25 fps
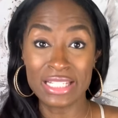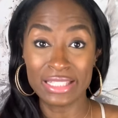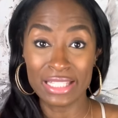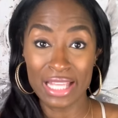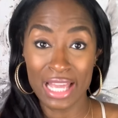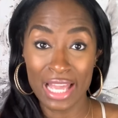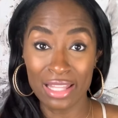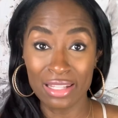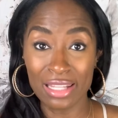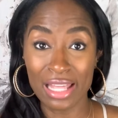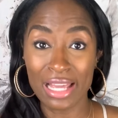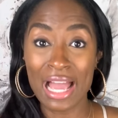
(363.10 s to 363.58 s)

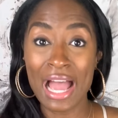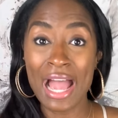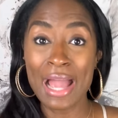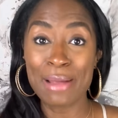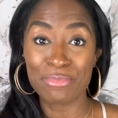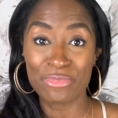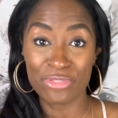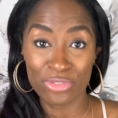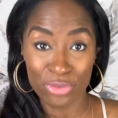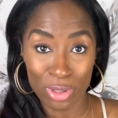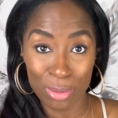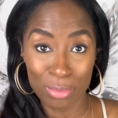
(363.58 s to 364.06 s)
that. Like I'm
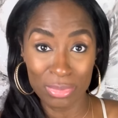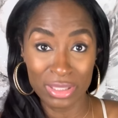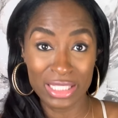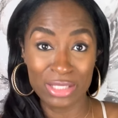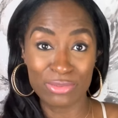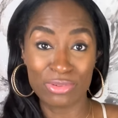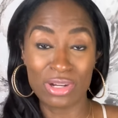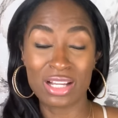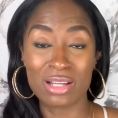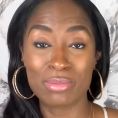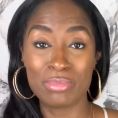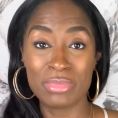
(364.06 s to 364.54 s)
formally
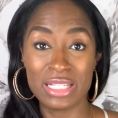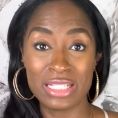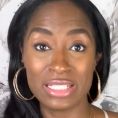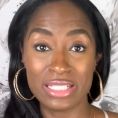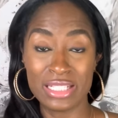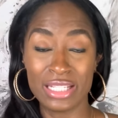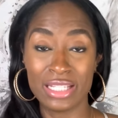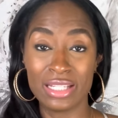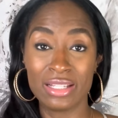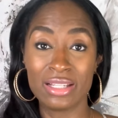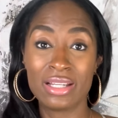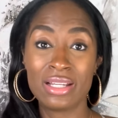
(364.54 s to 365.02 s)

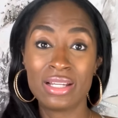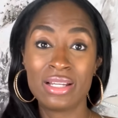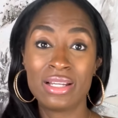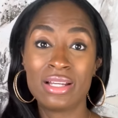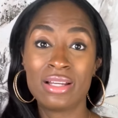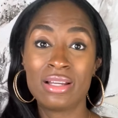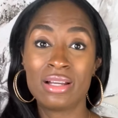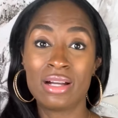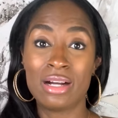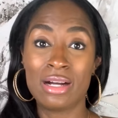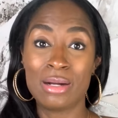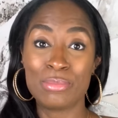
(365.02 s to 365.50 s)
recommending
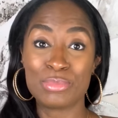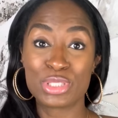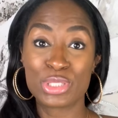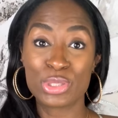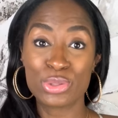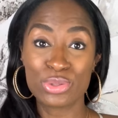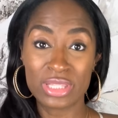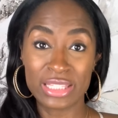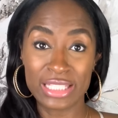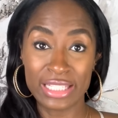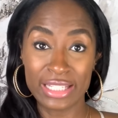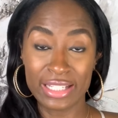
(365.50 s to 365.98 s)
um,
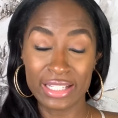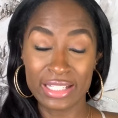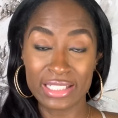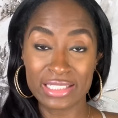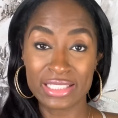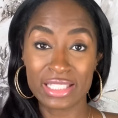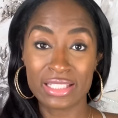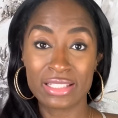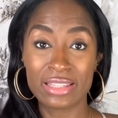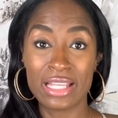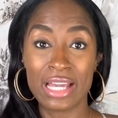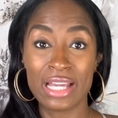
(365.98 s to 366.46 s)
two things
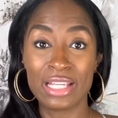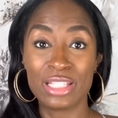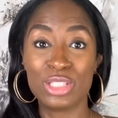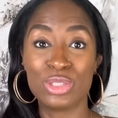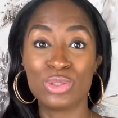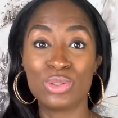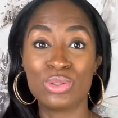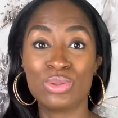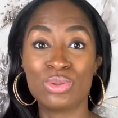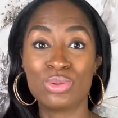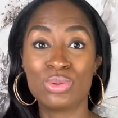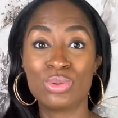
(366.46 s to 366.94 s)
that
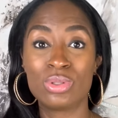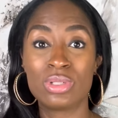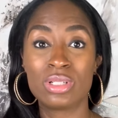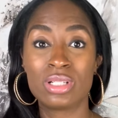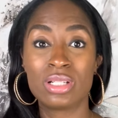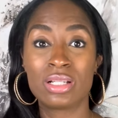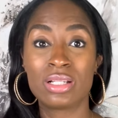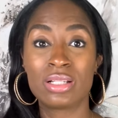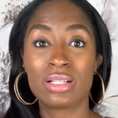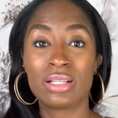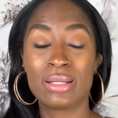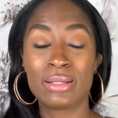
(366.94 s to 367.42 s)
you
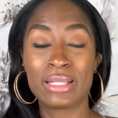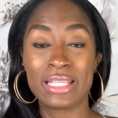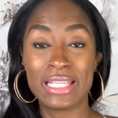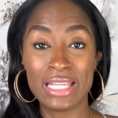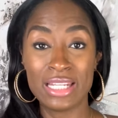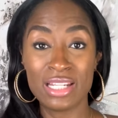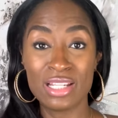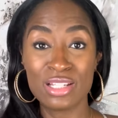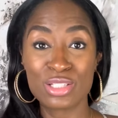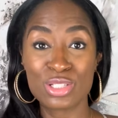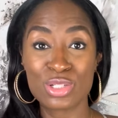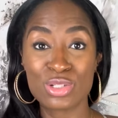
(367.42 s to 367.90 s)
get
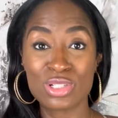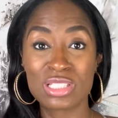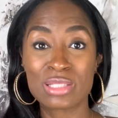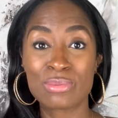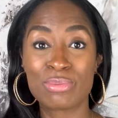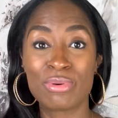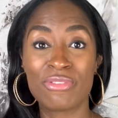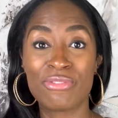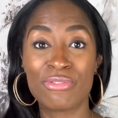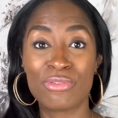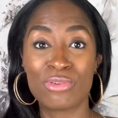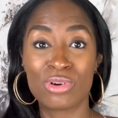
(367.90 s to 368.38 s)
induced
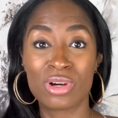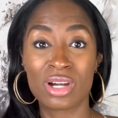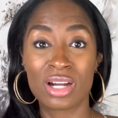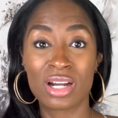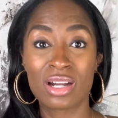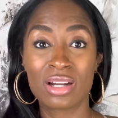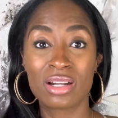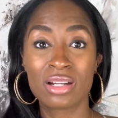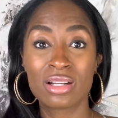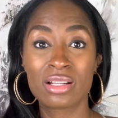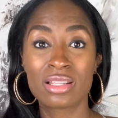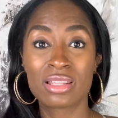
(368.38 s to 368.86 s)

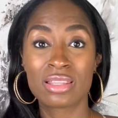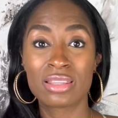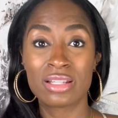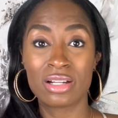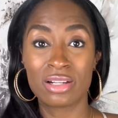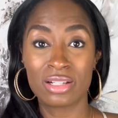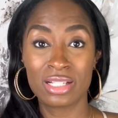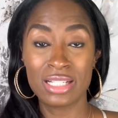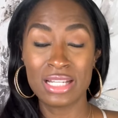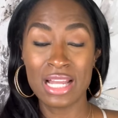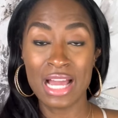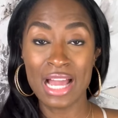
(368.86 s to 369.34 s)
before
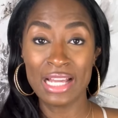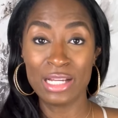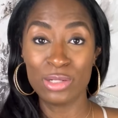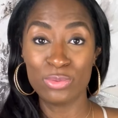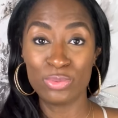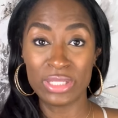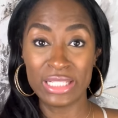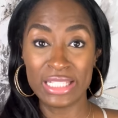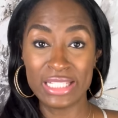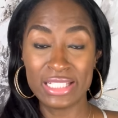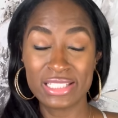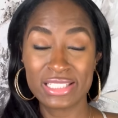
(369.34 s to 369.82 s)
39
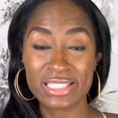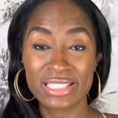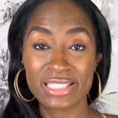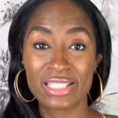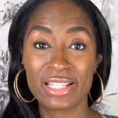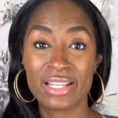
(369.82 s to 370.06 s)
weeks.